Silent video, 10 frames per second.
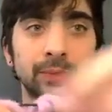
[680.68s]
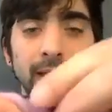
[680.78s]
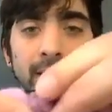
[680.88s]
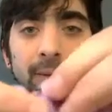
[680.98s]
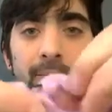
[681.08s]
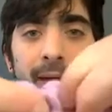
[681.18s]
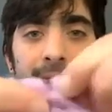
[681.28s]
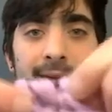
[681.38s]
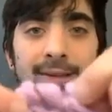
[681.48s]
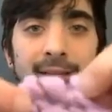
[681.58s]

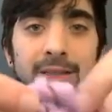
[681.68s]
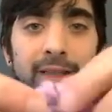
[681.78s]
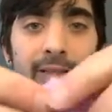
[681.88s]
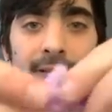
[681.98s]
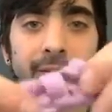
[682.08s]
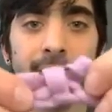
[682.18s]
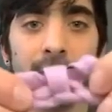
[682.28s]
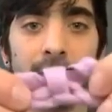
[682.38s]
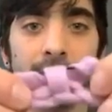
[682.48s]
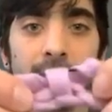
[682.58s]
Combined stitches, 2
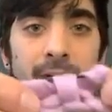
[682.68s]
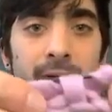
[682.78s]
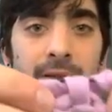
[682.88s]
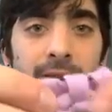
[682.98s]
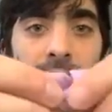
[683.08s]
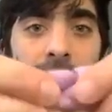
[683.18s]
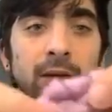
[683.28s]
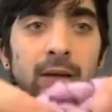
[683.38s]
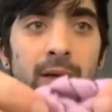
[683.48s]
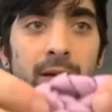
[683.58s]
yarn overs,
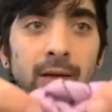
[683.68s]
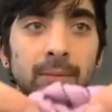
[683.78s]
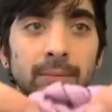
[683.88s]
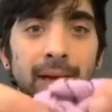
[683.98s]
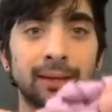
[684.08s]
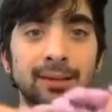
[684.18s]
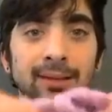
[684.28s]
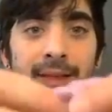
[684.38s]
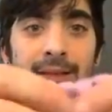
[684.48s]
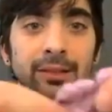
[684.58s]
combined
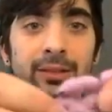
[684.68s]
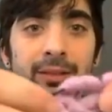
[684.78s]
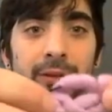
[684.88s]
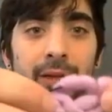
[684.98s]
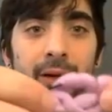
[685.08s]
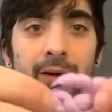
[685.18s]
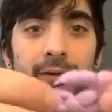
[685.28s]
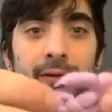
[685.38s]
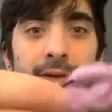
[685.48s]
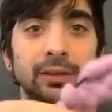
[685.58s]
stitches, 2 yarn
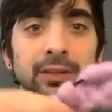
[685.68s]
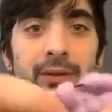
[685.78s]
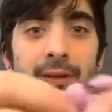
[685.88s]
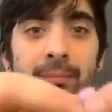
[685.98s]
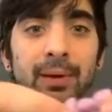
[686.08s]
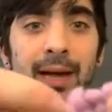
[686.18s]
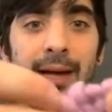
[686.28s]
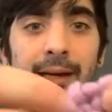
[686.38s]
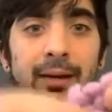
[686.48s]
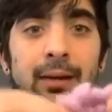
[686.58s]
overs. So
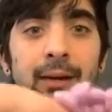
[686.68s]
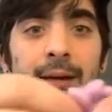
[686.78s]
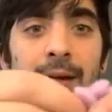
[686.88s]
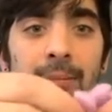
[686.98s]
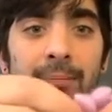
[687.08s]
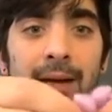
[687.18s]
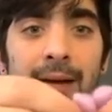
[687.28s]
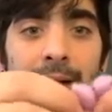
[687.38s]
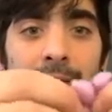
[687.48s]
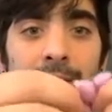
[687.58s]
combine,
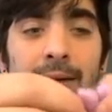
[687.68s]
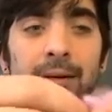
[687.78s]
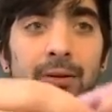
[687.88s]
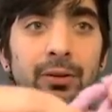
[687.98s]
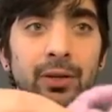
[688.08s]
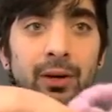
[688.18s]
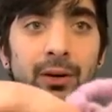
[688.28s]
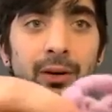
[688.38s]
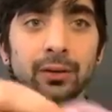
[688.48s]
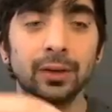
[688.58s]
combine, 2 yarn
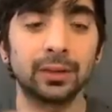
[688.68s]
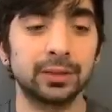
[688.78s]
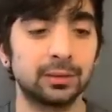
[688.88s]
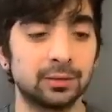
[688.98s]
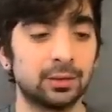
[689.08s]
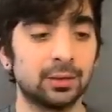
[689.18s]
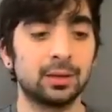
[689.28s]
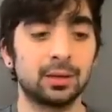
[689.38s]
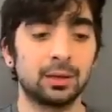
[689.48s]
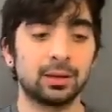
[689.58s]
overs.
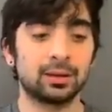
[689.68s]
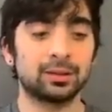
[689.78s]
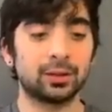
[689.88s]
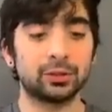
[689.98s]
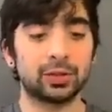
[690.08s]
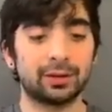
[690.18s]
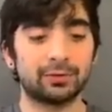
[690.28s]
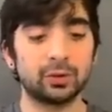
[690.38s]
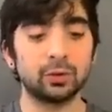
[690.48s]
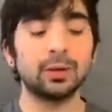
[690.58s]
So you should have
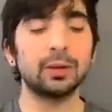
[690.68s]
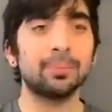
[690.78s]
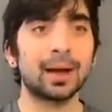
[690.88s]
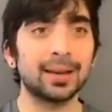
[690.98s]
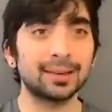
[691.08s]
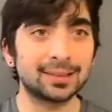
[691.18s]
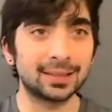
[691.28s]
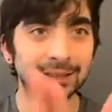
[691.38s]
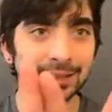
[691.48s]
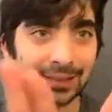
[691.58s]
2 combined
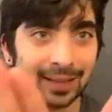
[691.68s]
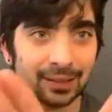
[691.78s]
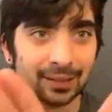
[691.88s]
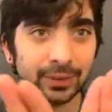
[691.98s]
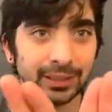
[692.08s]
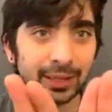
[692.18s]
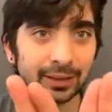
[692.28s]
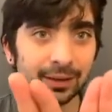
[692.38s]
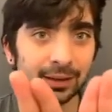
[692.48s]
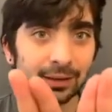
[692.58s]
stitches next to each other